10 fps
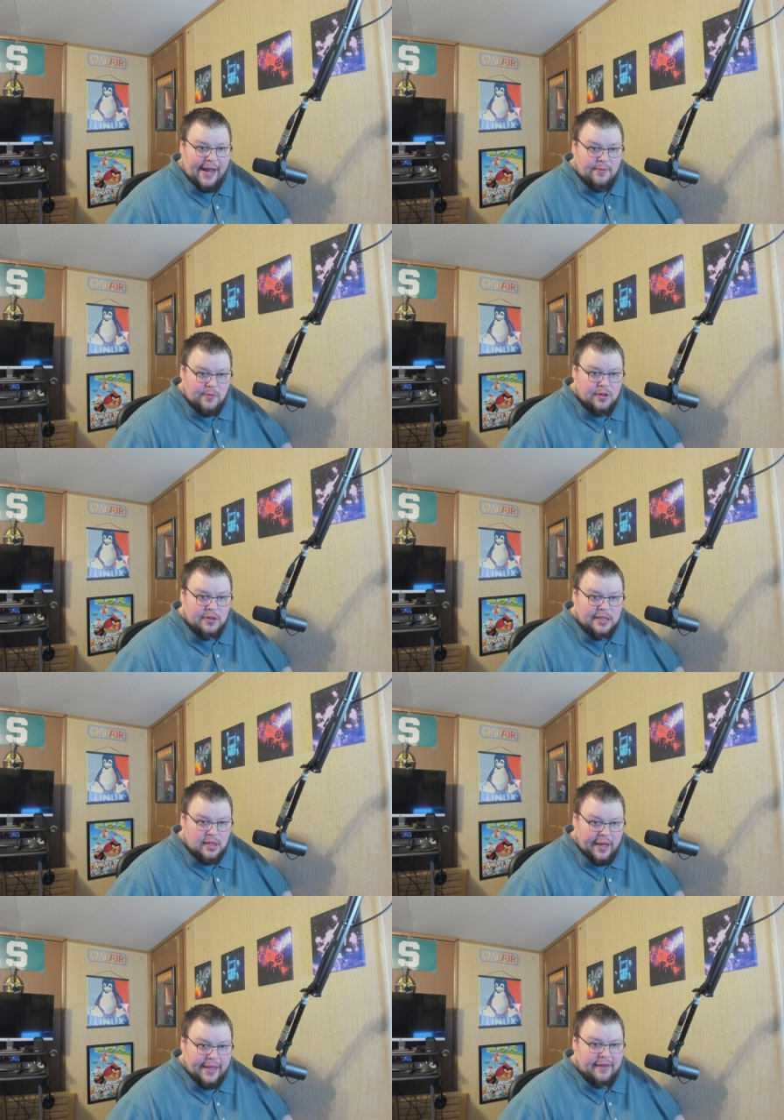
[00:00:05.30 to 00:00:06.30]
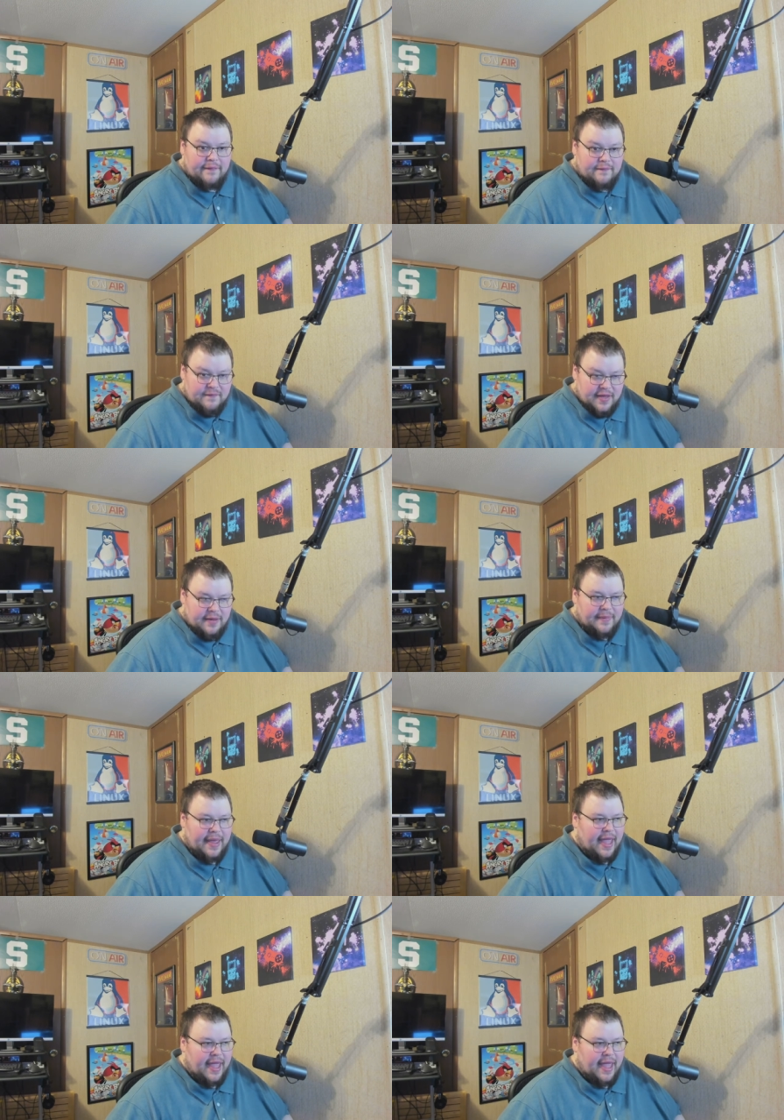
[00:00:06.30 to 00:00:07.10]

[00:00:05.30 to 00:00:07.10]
I really like Vim